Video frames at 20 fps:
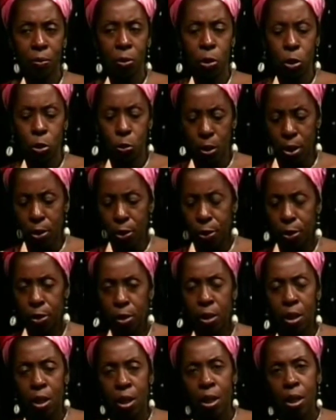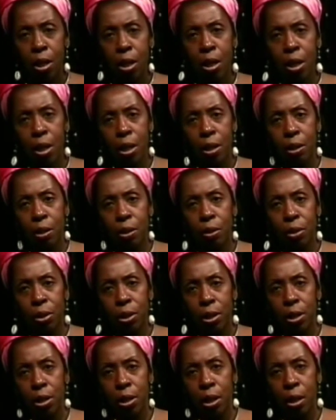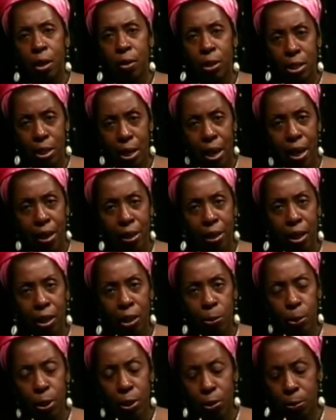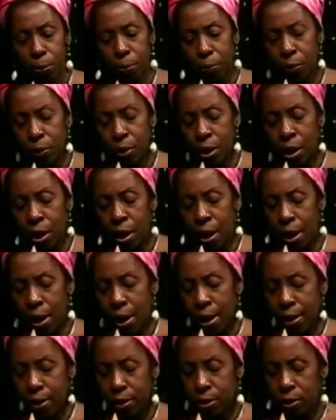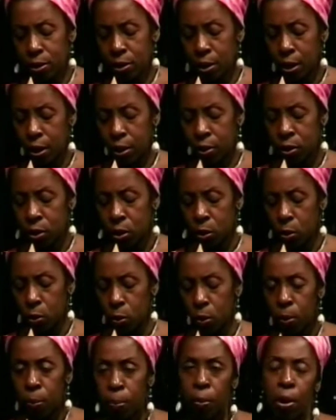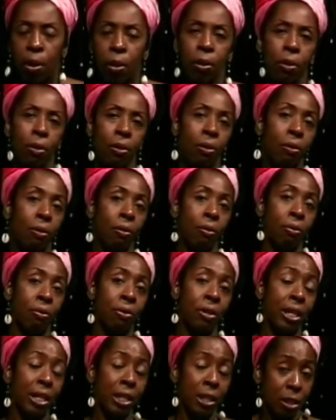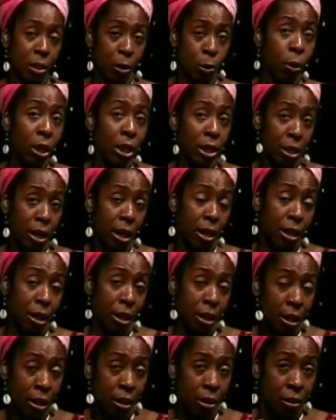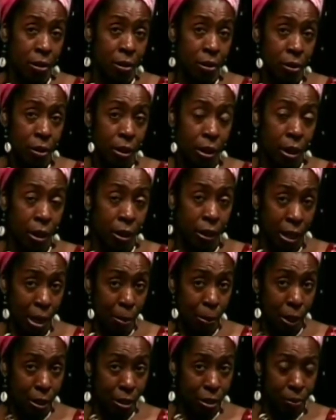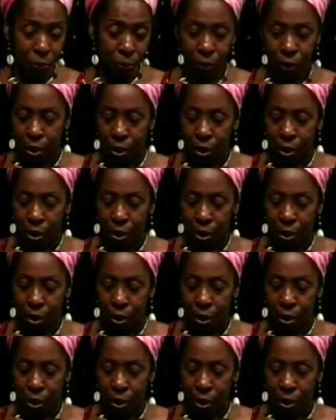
strength in the yang element. And so these originated in Kemet.